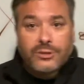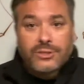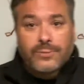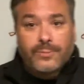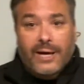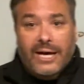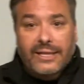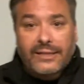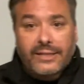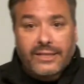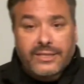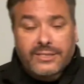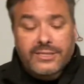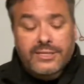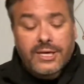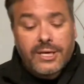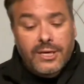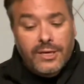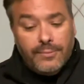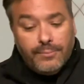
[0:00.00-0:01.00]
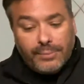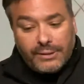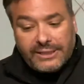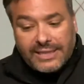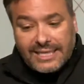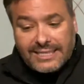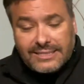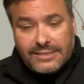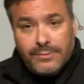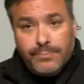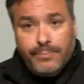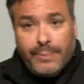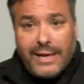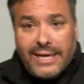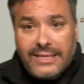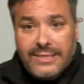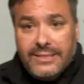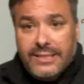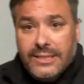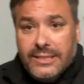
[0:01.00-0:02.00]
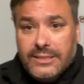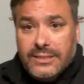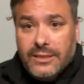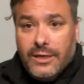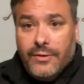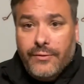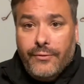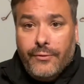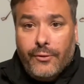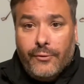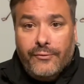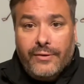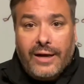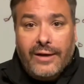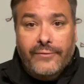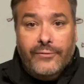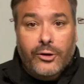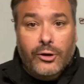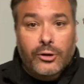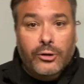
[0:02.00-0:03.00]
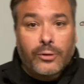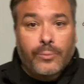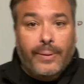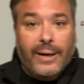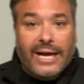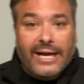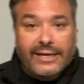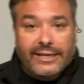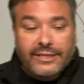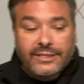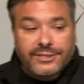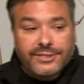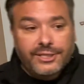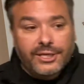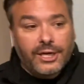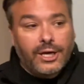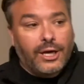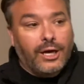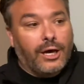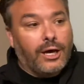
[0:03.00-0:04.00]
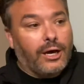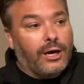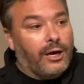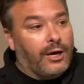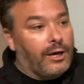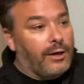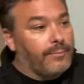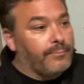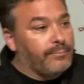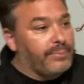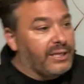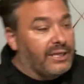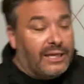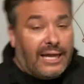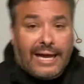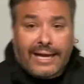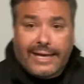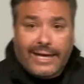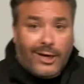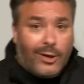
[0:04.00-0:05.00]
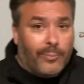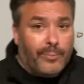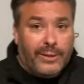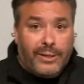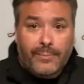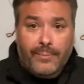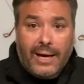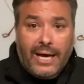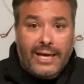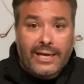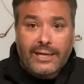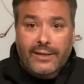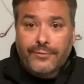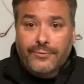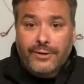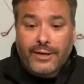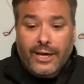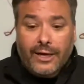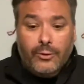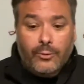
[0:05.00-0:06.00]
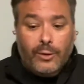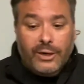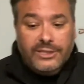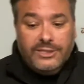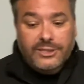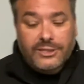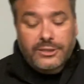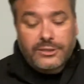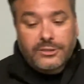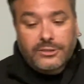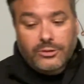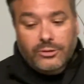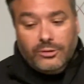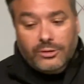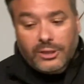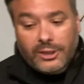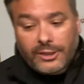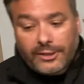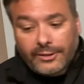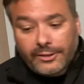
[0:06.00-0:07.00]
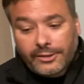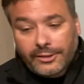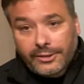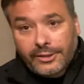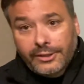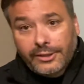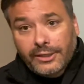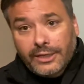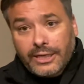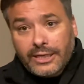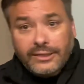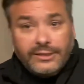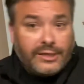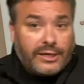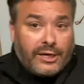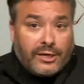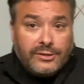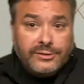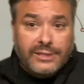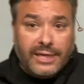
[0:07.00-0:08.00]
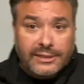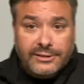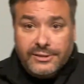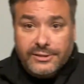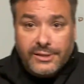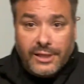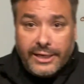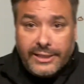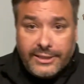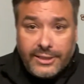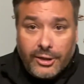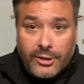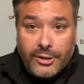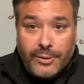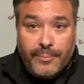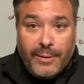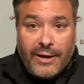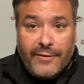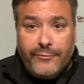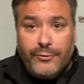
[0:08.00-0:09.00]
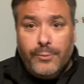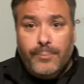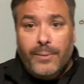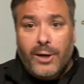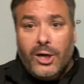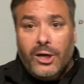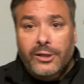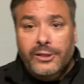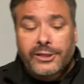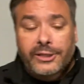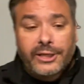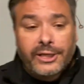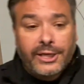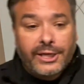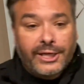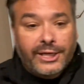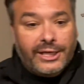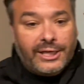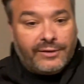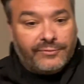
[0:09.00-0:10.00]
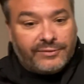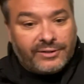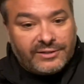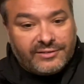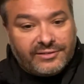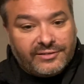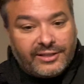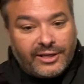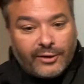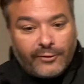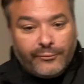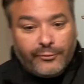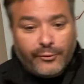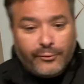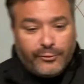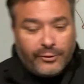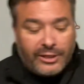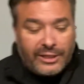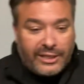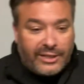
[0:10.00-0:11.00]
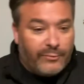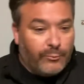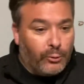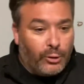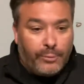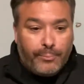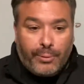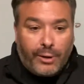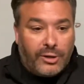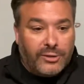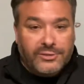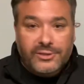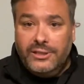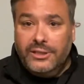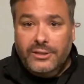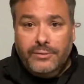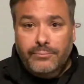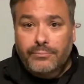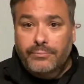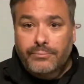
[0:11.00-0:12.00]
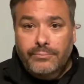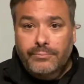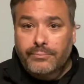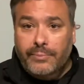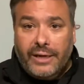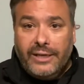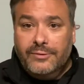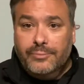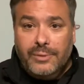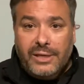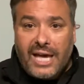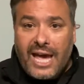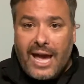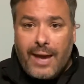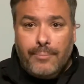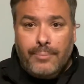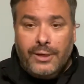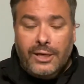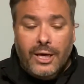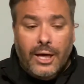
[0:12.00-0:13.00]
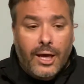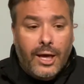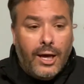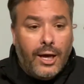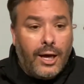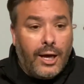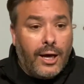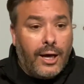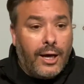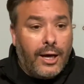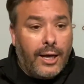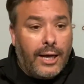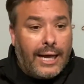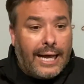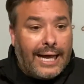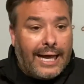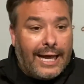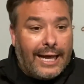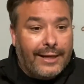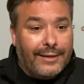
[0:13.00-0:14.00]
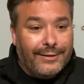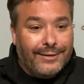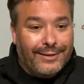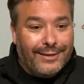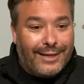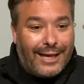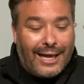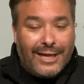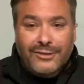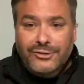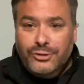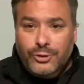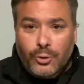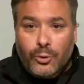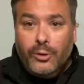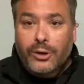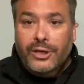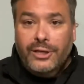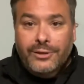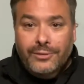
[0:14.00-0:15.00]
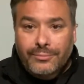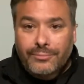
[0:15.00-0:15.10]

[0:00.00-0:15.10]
about this, but that's the basics of our 5 vertical package. Be glad to help anybody if you got questions or anything else. I just like talking about football, and if this is helpful for even one person, it makes me happy. I enjoy